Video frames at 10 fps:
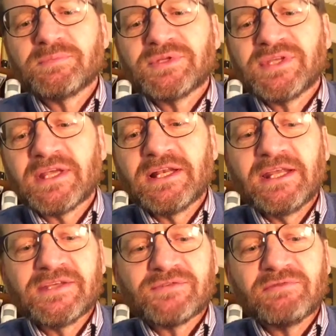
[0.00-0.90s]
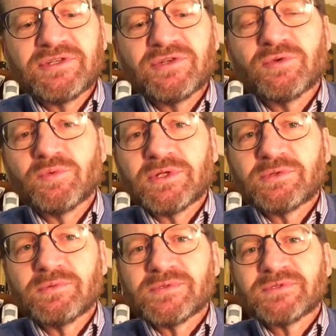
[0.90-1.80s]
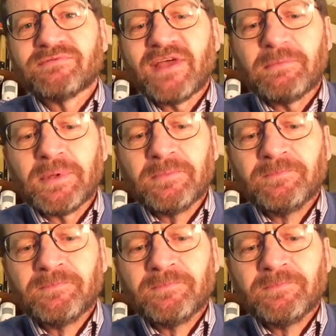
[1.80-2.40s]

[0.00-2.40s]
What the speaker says: particularly his original, which was fab.